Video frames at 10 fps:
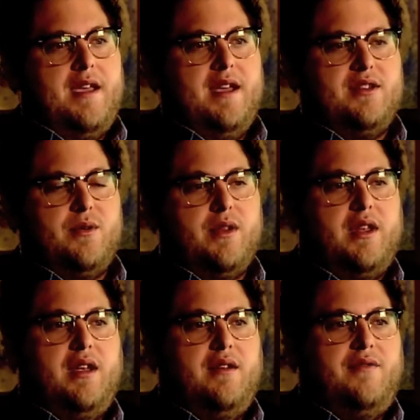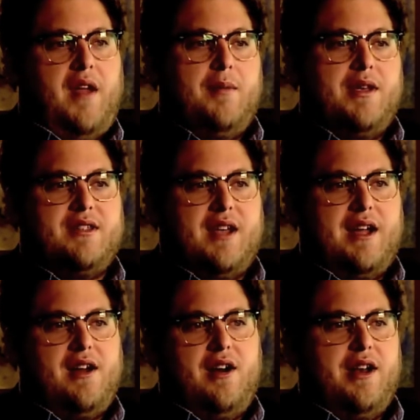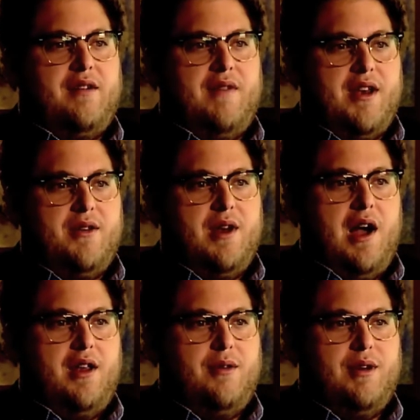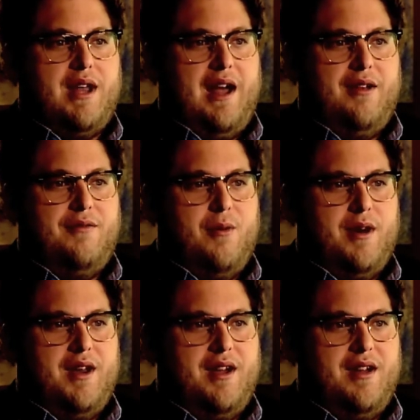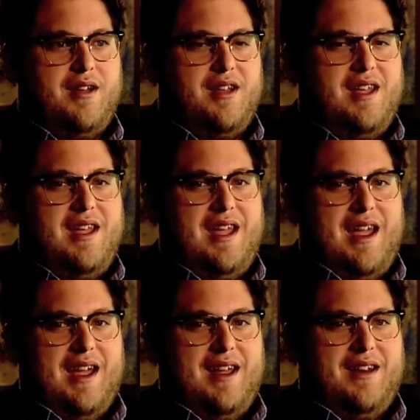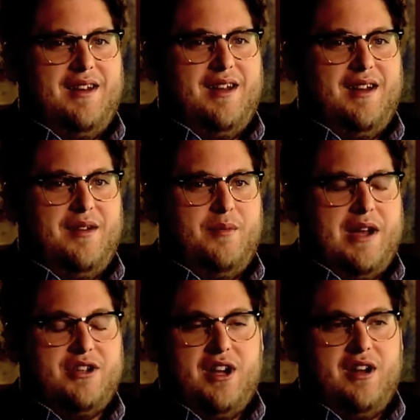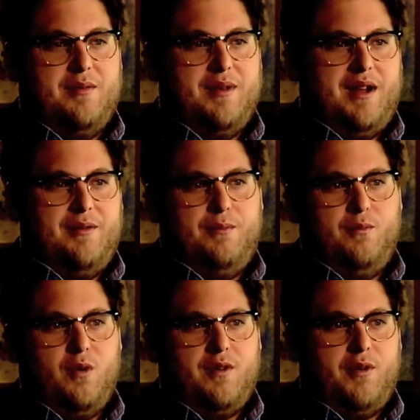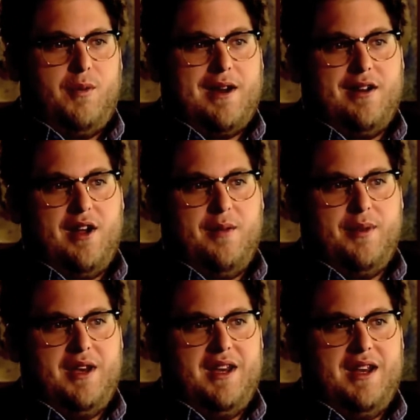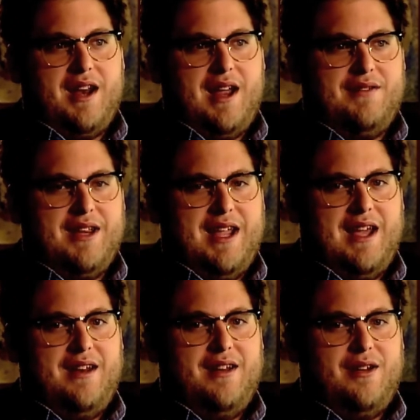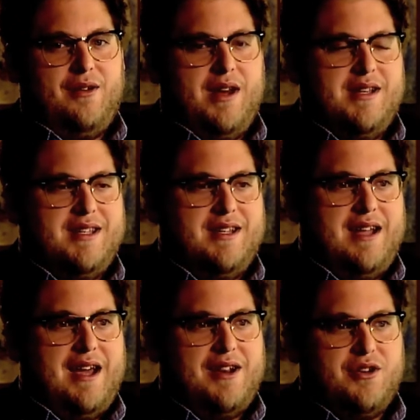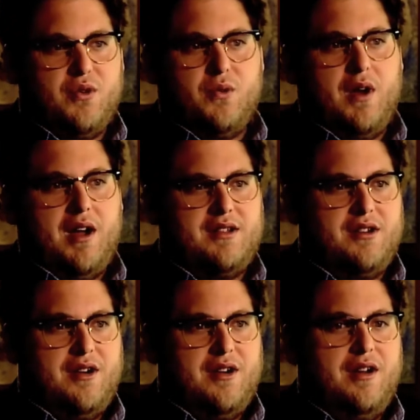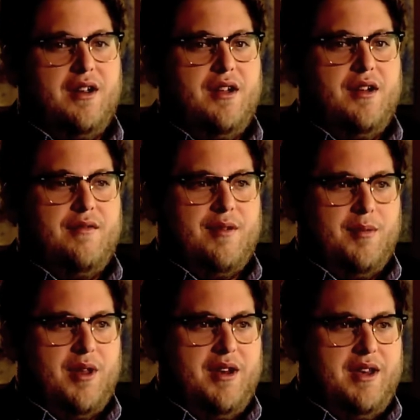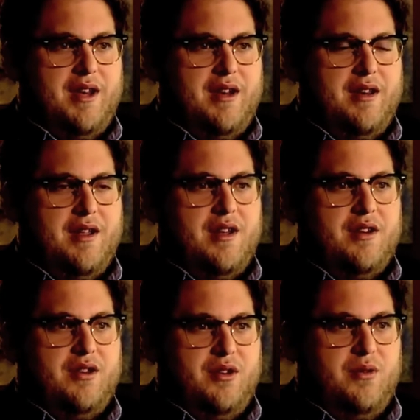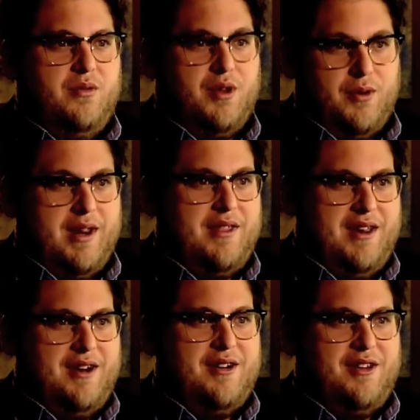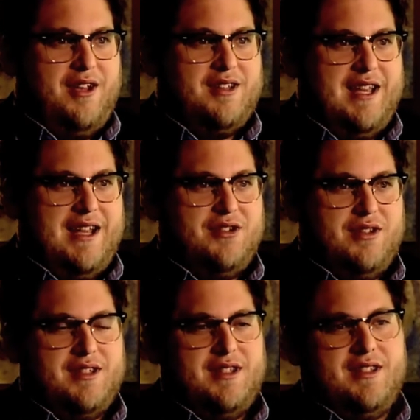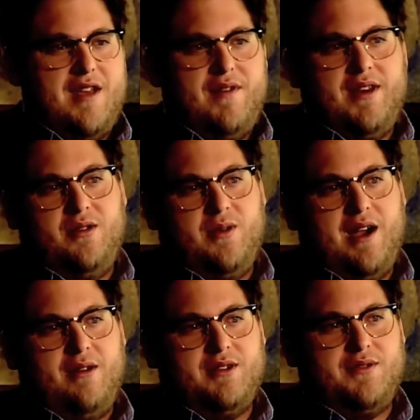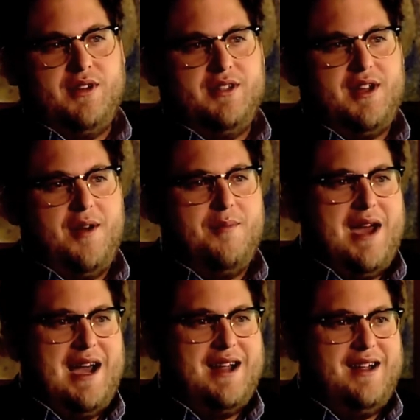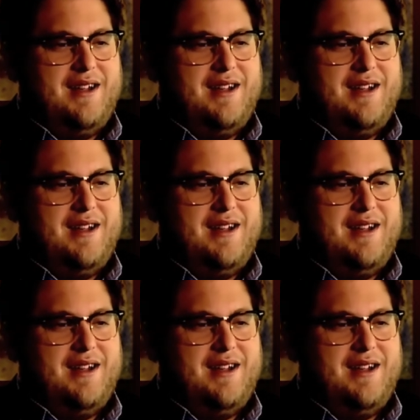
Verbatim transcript: is a really famous, iconic venue in Hollywood, California. And uh, my job, I work for a record company, and I had to get a crazy, out-of-control rock star from London to the Greek Theatre in Los Angeles in seventy-two hours for his comeback.